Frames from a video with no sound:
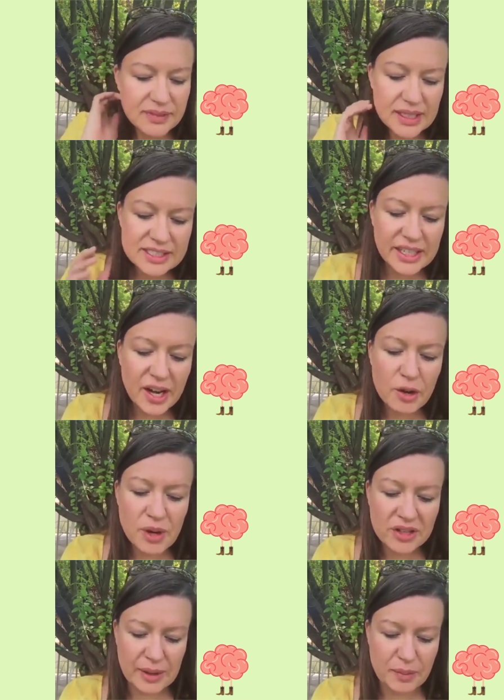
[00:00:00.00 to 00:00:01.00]

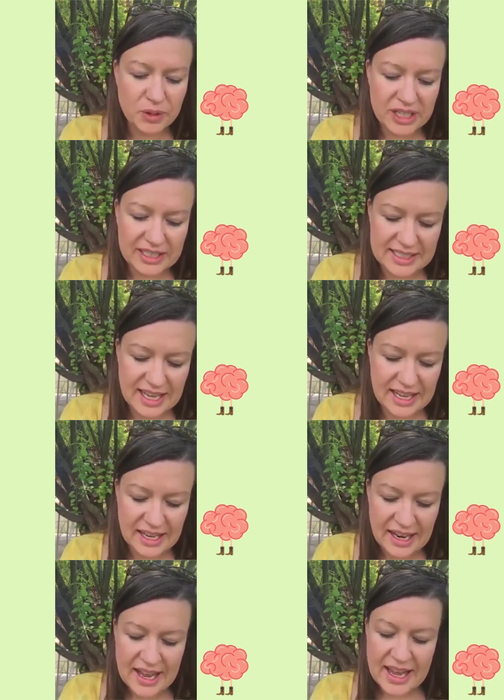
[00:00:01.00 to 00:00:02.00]
Giacomo Leopardi said,
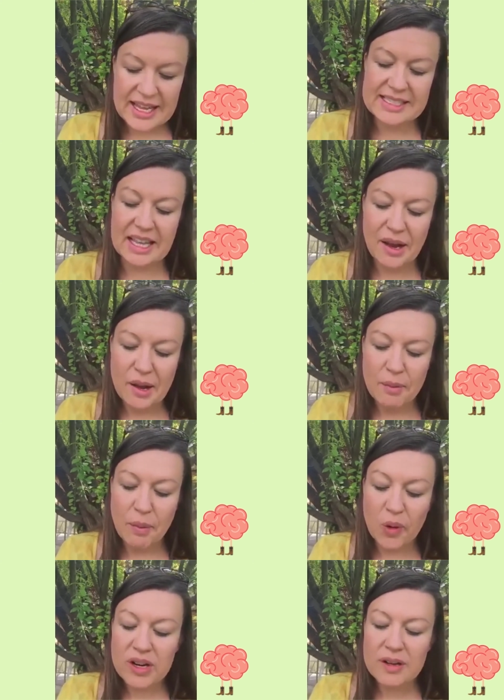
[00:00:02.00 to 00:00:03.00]
he said,
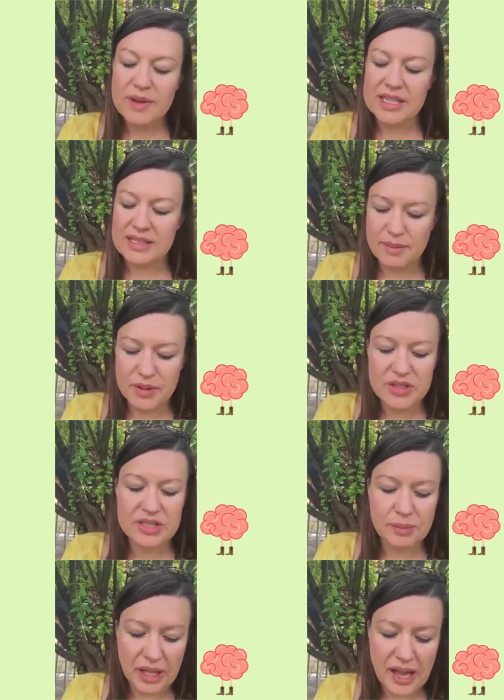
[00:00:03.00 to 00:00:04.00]
boredom is the most
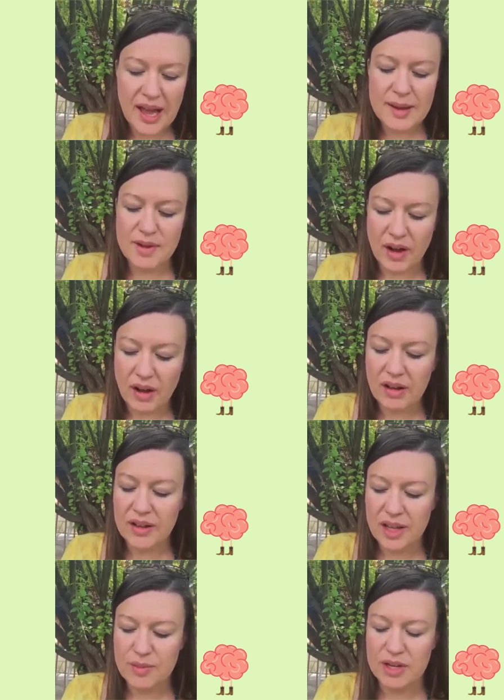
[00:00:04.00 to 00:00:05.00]
sublime of all
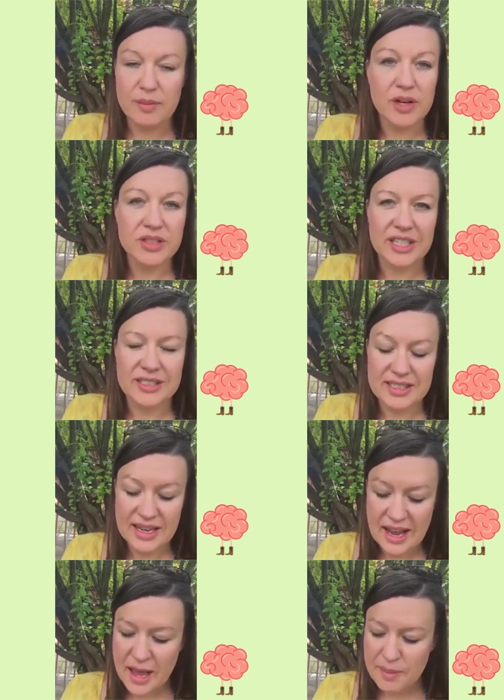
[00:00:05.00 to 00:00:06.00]
human emotions,
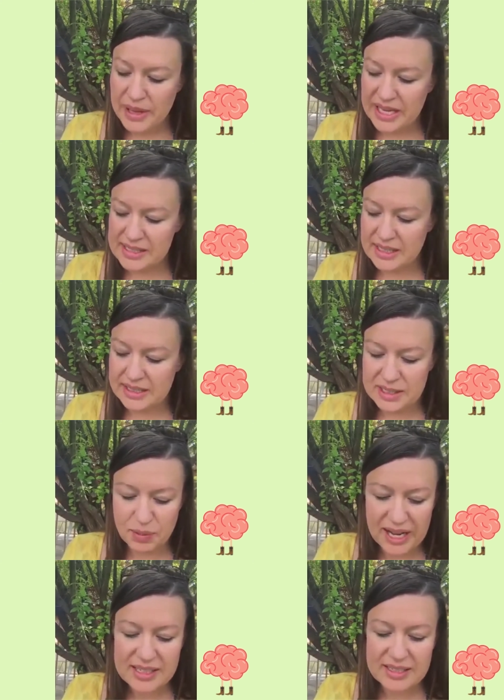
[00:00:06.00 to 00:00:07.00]
because it
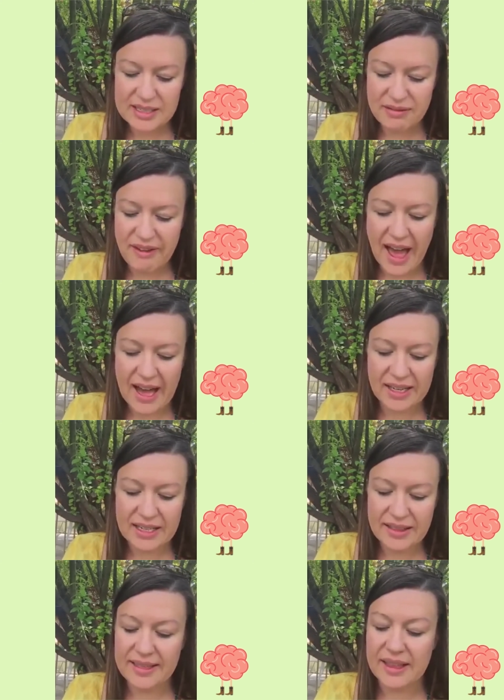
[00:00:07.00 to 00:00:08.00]
expresses the fact
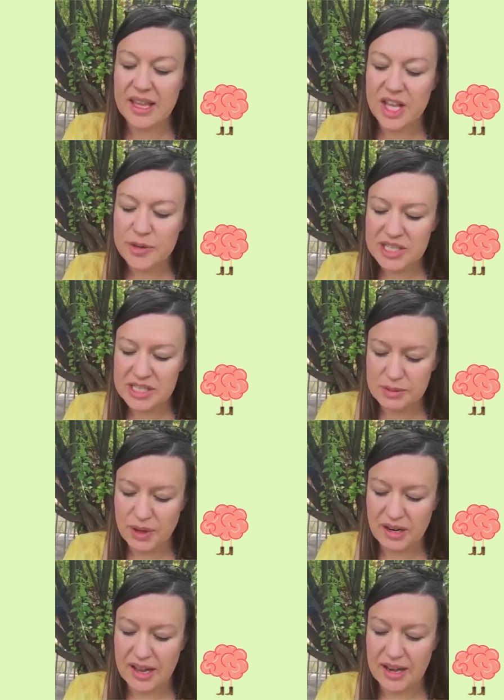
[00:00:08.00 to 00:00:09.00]
that the human
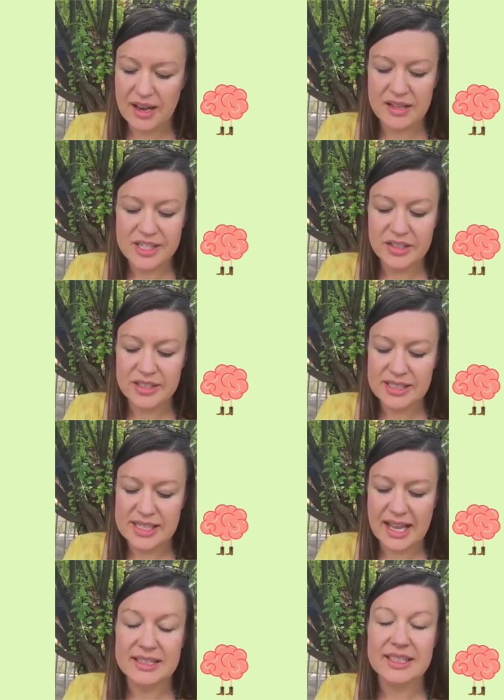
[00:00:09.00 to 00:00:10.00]
spirit, in a certain
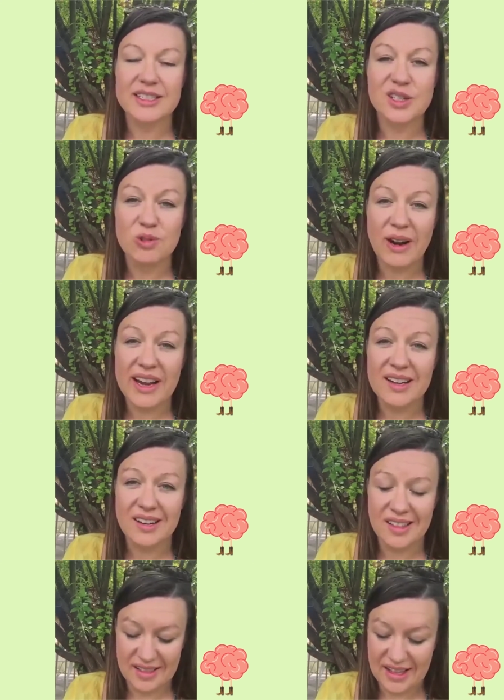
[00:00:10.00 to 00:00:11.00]
sense, is greater
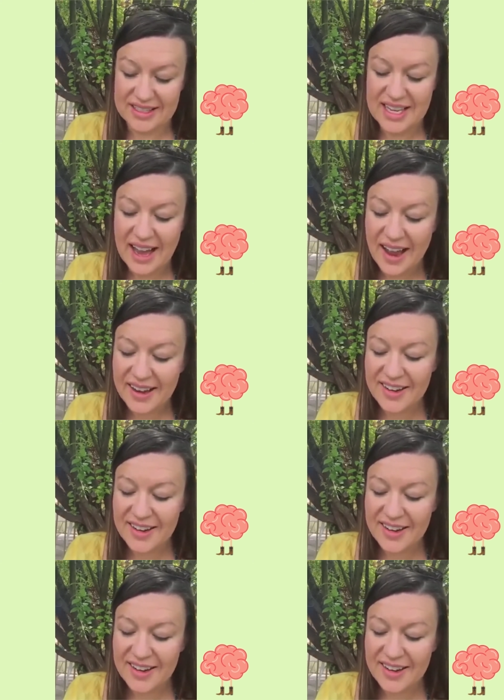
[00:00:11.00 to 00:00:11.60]
than the entire